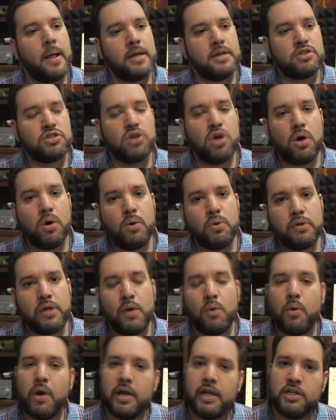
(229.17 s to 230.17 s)
So they
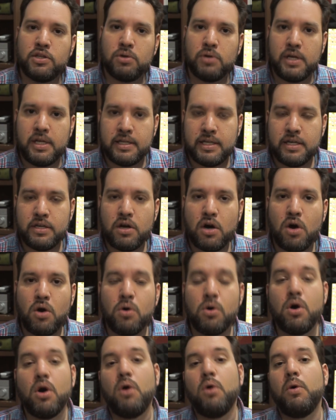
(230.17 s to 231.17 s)
went into
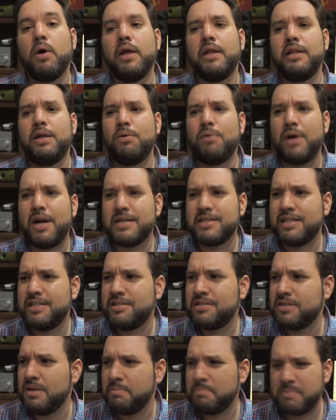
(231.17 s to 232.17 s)
Indiegogo and they were asking
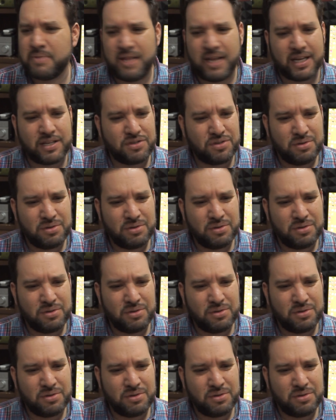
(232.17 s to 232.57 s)
something like